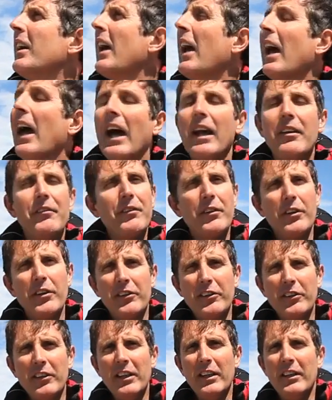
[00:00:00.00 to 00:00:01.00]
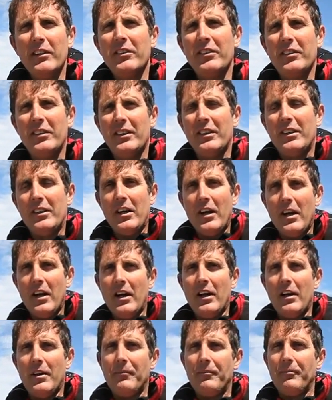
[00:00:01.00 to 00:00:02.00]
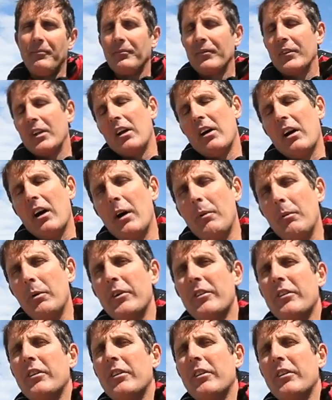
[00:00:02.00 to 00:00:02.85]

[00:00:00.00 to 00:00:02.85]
And for the sheet, I would